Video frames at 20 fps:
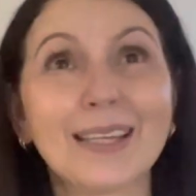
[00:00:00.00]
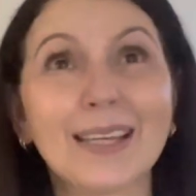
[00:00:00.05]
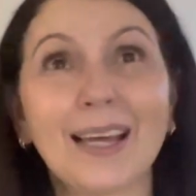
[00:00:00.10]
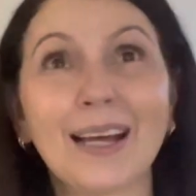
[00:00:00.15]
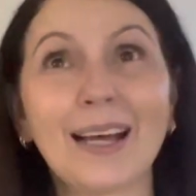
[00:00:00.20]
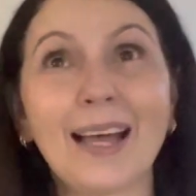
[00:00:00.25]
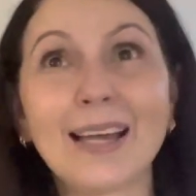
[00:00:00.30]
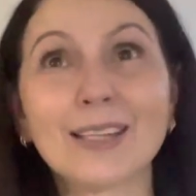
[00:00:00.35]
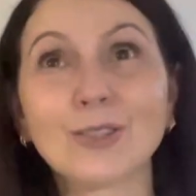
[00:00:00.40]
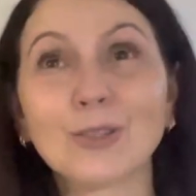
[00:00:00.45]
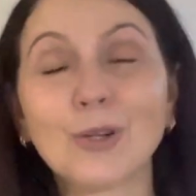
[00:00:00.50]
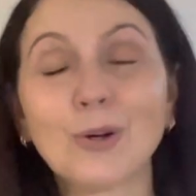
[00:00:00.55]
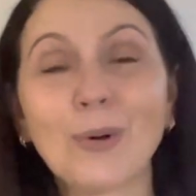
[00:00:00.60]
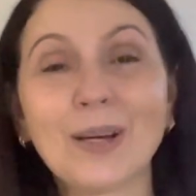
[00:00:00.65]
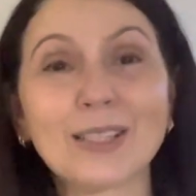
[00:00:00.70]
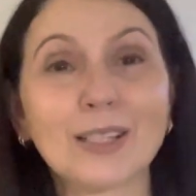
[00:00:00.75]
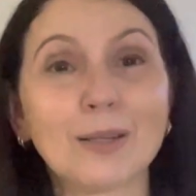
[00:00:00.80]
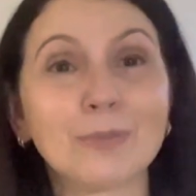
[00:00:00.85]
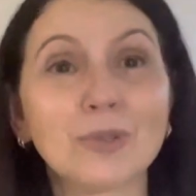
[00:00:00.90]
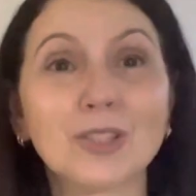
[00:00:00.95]
As
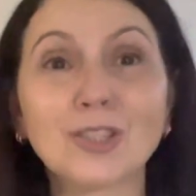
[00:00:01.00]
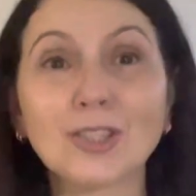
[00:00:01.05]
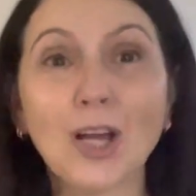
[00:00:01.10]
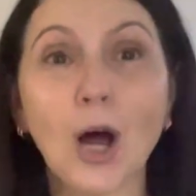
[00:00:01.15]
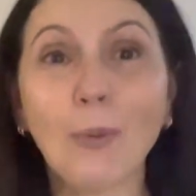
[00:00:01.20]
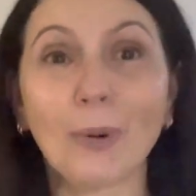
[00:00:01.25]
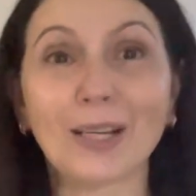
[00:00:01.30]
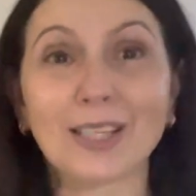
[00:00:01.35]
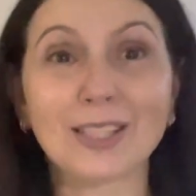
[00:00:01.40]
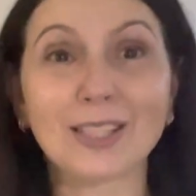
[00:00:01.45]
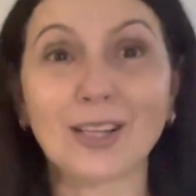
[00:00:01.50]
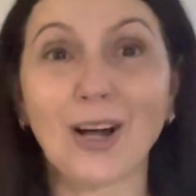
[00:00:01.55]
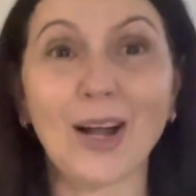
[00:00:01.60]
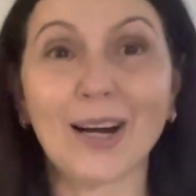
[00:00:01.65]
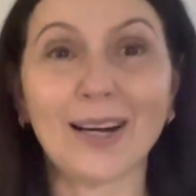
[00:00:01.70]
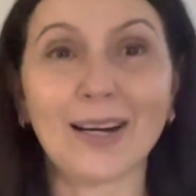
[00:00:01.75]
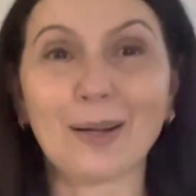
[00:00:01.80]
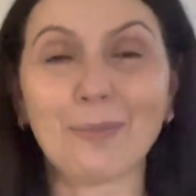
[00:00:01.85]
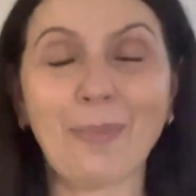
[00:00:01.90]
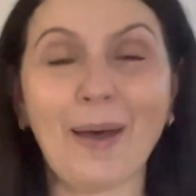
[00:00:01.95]
always, I'm so
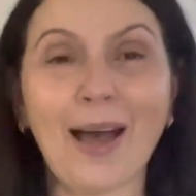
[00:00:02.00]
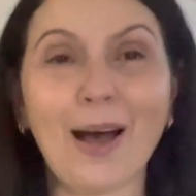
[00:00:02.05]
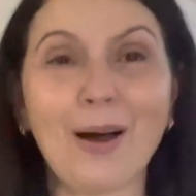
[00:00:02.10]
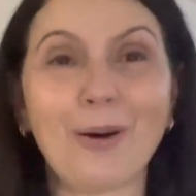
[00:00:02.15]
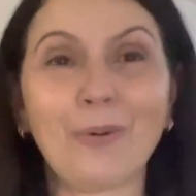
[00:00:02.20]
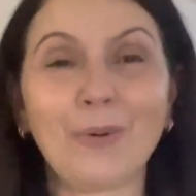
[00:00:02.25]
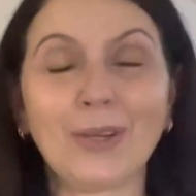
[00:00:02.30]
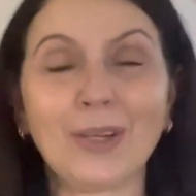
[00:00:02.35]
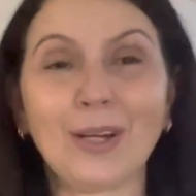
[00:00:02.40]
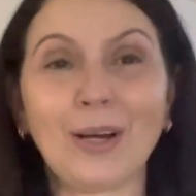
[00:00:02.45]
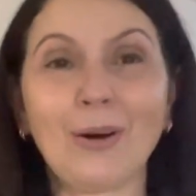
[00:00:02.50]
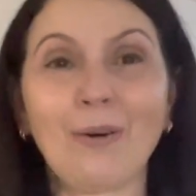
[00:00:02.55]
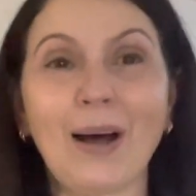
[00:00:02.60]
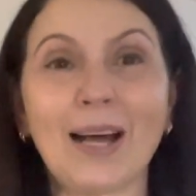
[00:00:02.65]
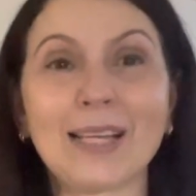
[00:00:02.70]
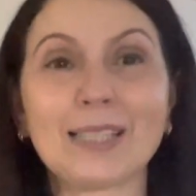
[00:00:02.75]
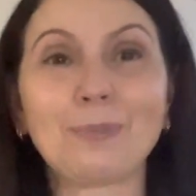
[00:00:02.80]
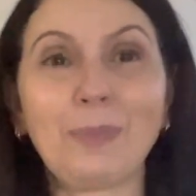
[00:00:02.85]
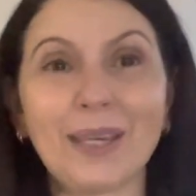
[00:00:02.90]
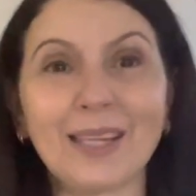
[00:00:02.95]
excited about, you know,
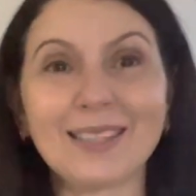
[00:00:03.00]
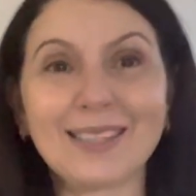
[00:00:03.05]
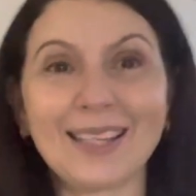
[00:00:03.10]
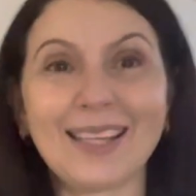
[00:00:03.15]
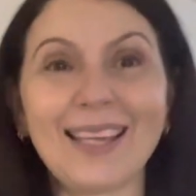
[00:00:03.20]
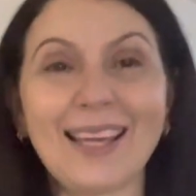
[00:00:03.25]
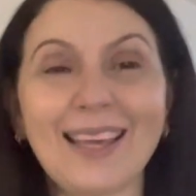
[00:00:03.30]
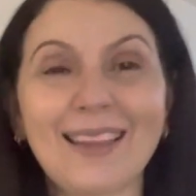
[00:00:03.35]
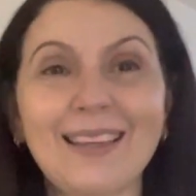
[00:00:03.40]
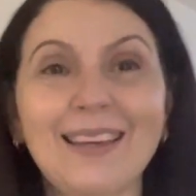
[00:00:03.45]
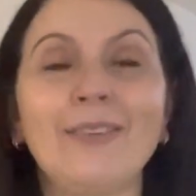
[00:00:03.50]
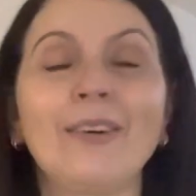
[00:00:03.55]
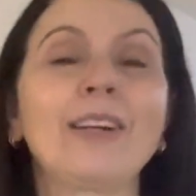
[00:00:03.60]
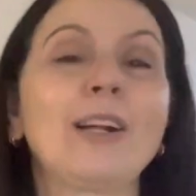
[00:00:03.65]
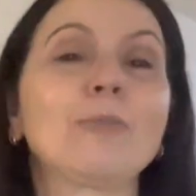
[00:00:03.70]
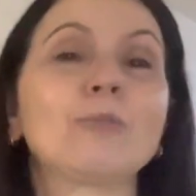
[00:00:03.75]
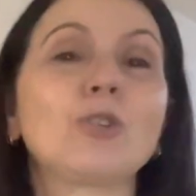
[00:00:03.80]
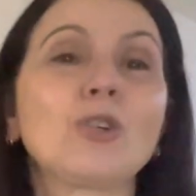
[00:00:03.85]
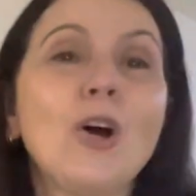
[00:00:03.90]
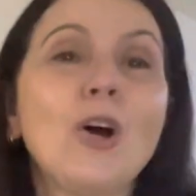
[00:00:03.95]
us being together, and
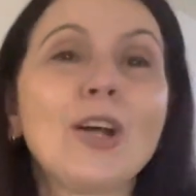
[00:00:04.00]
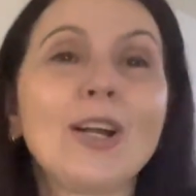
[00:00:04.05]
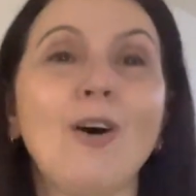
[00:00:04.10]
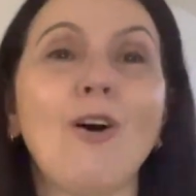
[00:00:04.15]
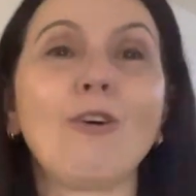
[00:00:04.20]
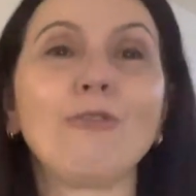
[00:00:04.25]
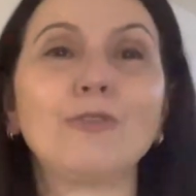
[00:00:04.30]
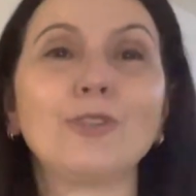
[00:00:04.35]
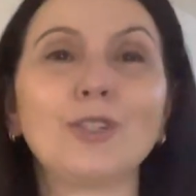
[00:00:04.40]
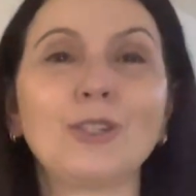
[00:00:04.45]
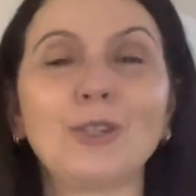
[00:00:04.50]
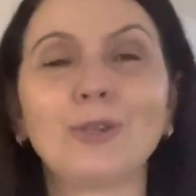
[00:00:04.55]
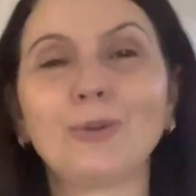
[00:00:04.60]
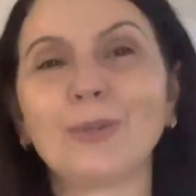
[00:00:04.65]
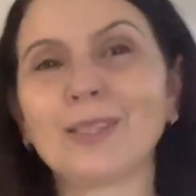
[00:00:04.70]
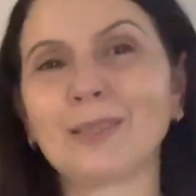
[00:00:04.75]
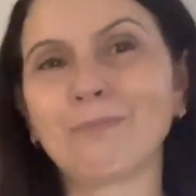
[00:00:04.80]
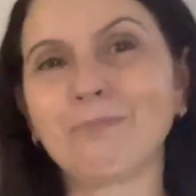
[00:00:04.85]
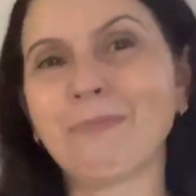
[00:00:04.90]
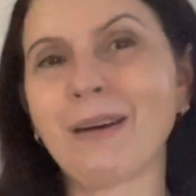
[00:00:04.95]
I'm trying to offer you
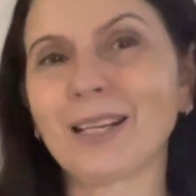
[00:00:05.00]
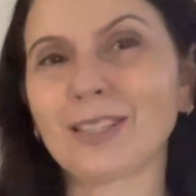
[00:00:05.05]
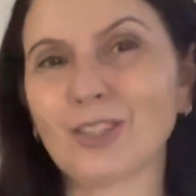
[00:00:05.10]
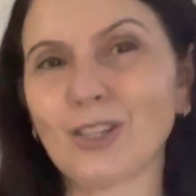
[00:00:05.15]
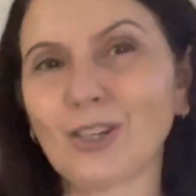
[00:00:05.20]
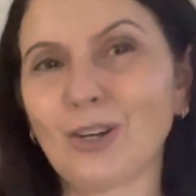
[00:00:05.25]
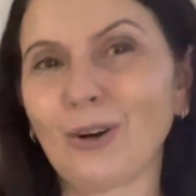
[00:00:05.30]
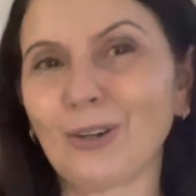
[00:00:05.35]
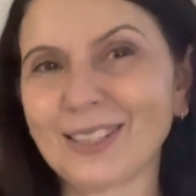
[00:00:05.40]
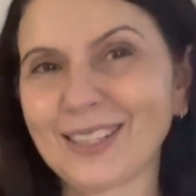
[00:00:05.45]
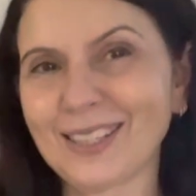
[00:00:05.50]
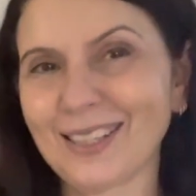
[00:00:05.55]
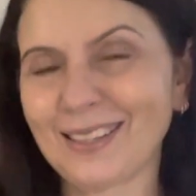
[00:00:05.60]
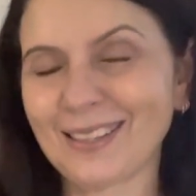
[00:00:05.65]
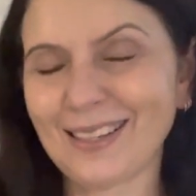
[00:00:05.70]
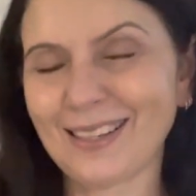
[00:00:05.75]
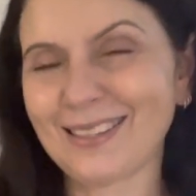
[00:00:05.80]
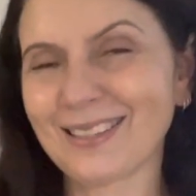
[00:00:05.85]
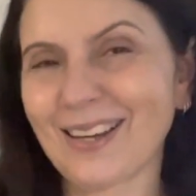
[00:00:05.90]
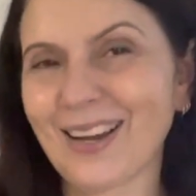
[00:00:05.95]
as much
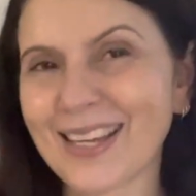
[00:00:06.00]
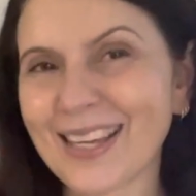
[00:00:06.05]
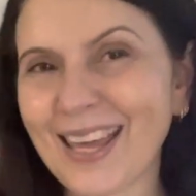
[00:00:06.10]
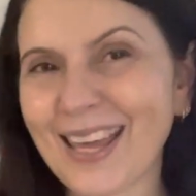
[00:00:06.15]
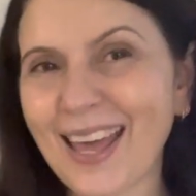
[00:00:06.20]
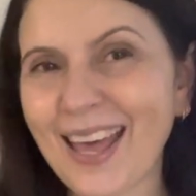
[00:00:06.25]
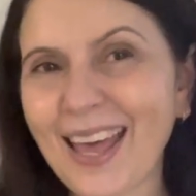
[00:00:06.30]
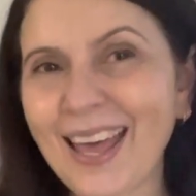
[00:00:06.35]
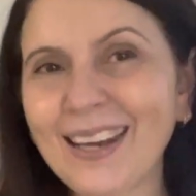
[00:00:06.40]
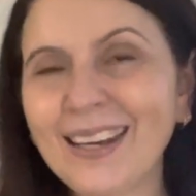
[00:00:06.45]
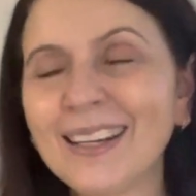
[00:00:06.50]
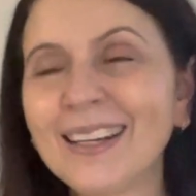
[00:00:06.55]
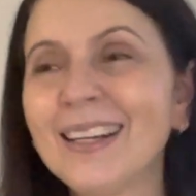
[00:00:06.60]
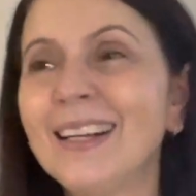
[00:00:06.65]
content as I can.